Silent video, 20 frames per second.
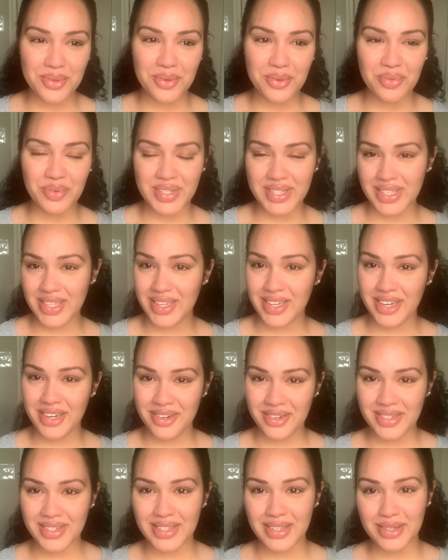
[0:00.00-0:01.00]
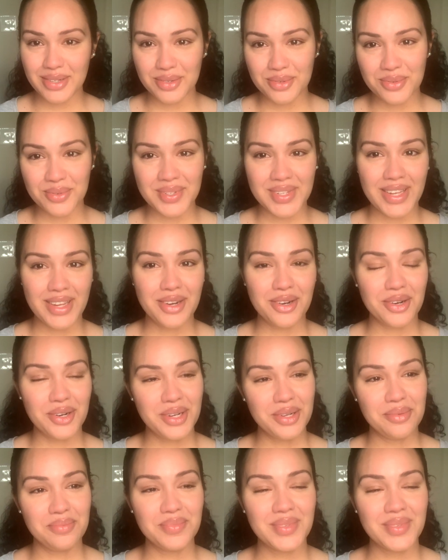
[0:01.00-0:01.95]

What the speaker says: Once he hears the news, I hear him